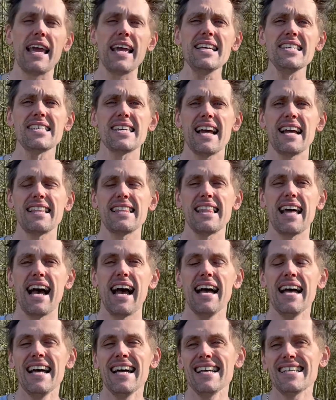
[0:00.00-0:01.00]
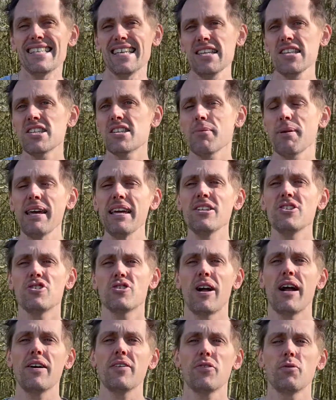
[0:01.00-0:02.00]
he said that since doing his
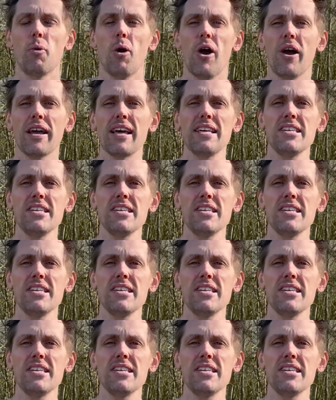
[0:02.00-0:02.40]
strength work,